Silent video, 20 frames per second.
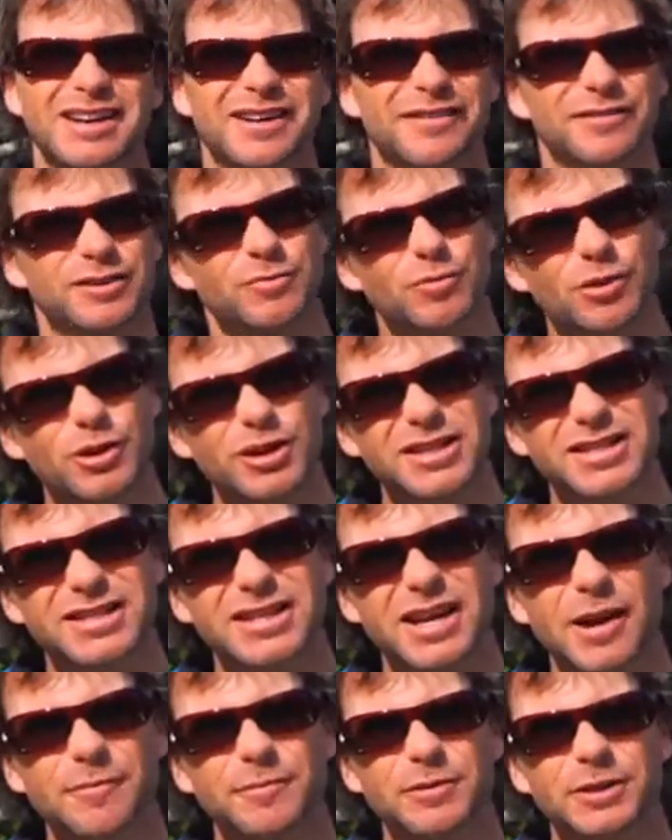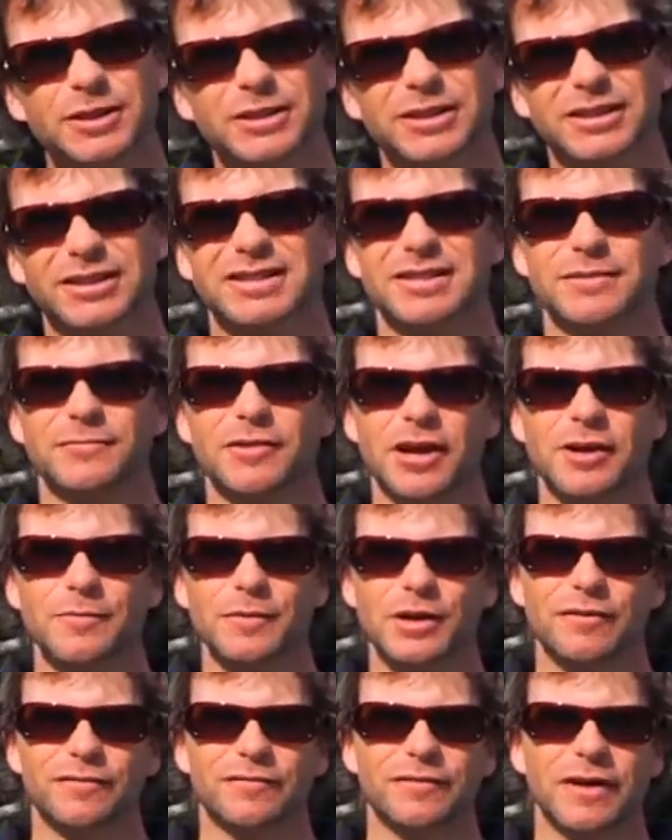I was pretty skeptical because I'm not a
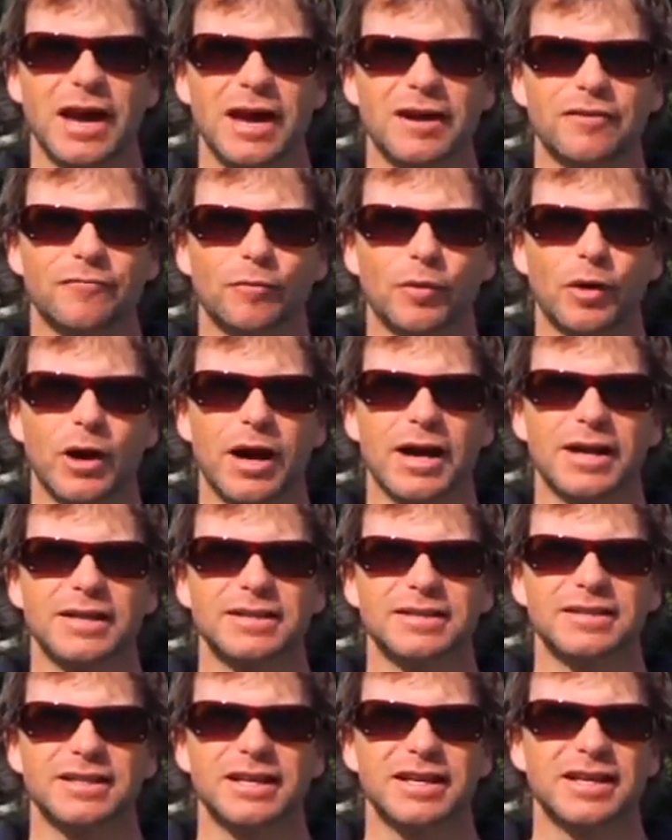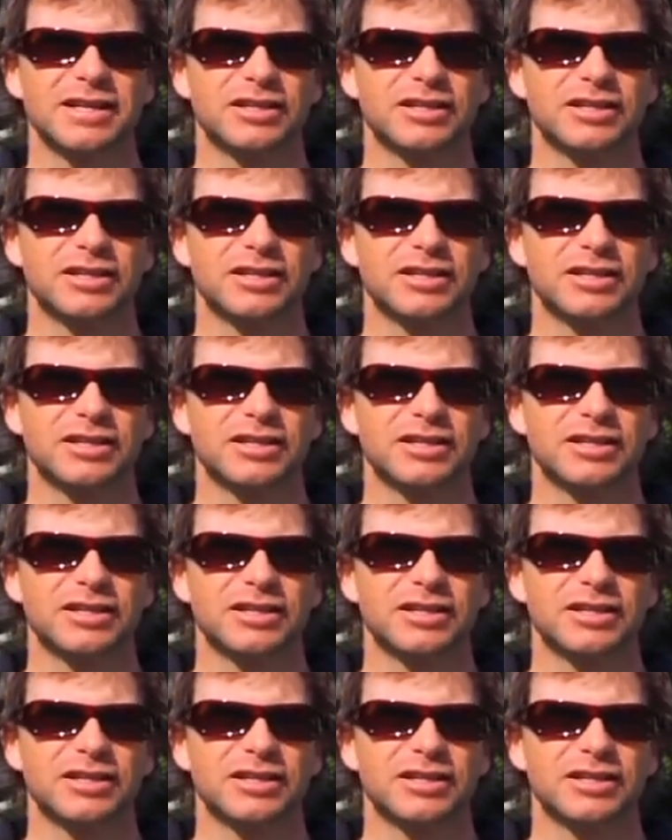big fan of brands